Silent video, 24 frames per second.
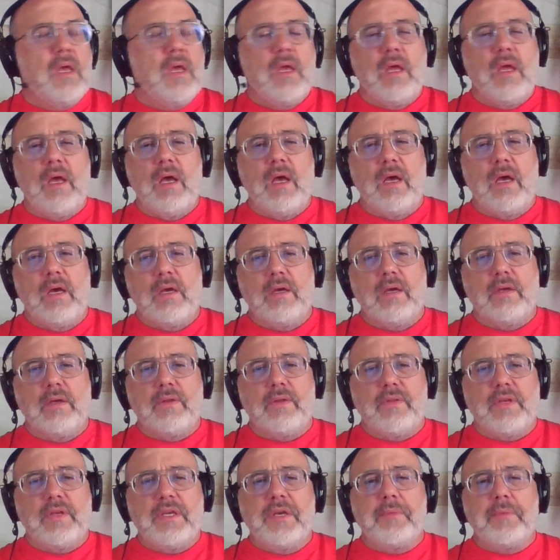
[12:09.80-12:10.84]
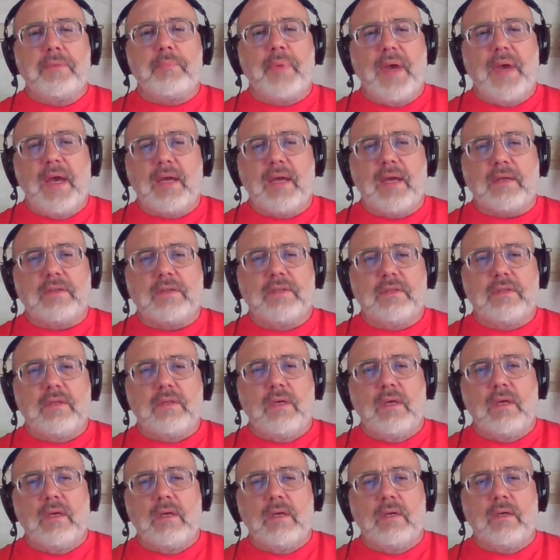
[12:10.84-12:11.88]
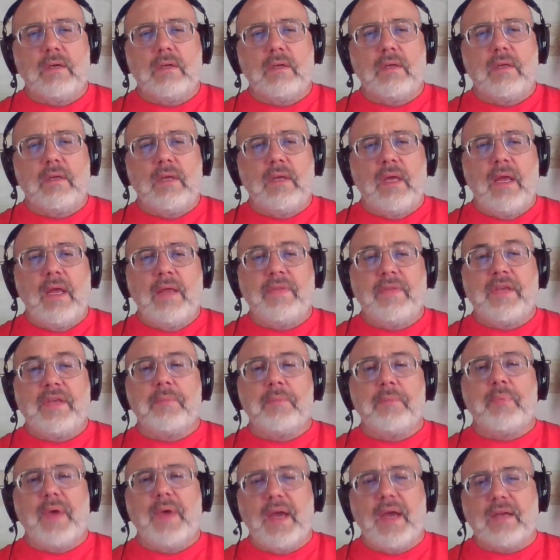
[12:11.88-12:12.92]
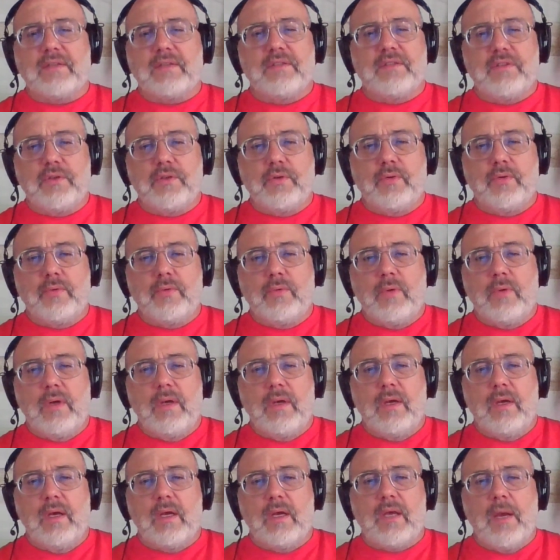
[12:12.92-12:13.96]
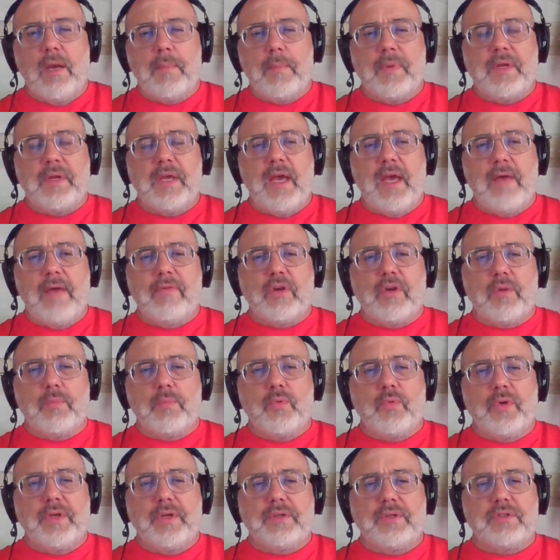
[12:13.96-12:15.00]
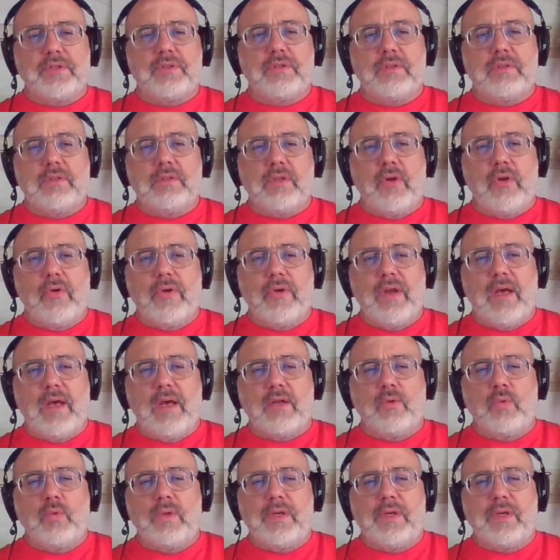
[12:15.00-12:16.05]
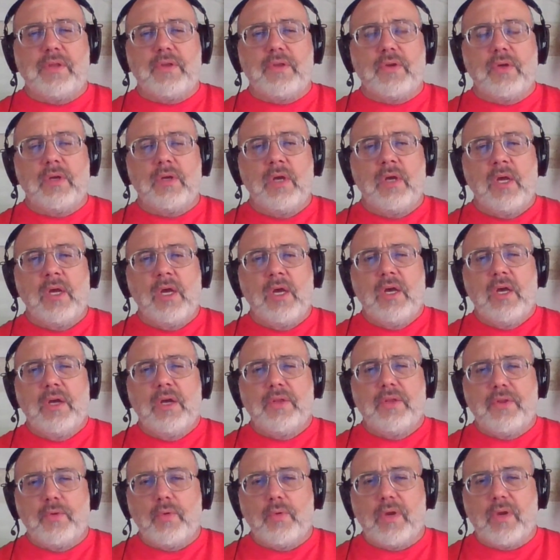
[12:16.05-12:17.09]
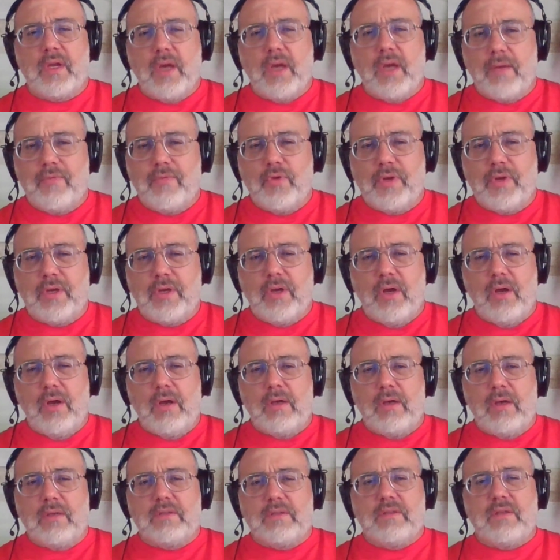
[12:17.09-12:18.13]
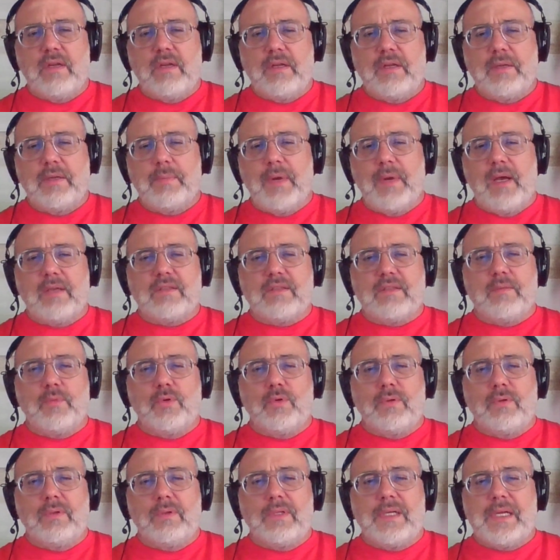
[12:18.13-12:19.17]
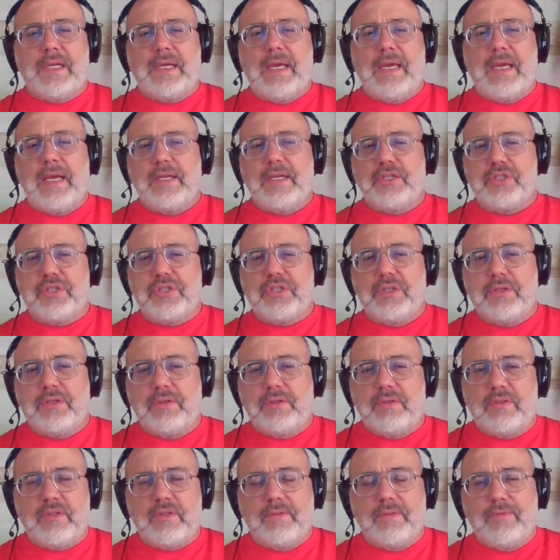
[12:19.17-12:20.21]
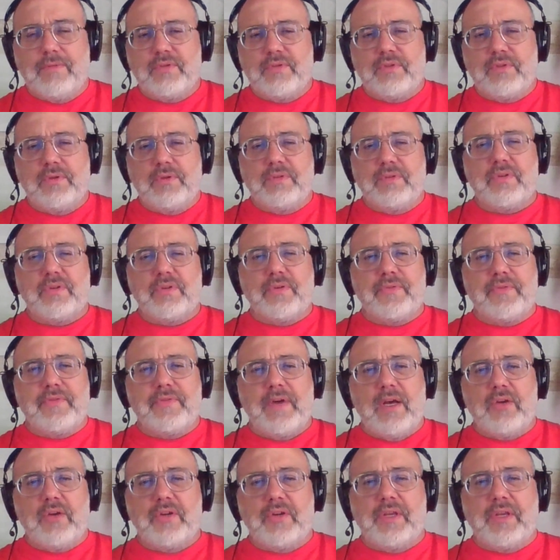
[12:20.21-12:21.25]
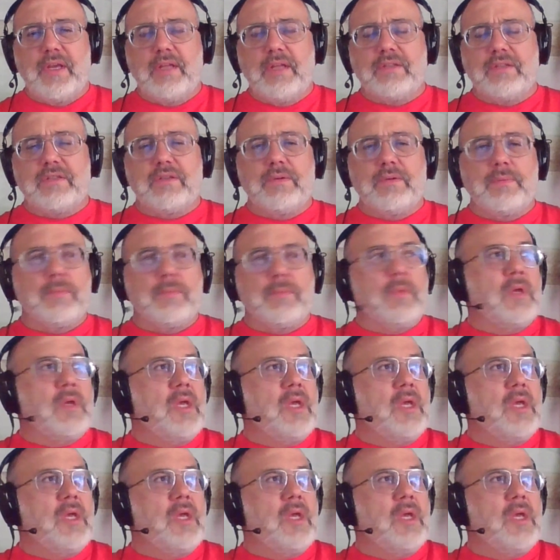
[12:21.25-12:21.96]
the impact and the impacts to a company having a breach, you know, are not only the recovery costs, any possible litigation, civil suits that are filed against them,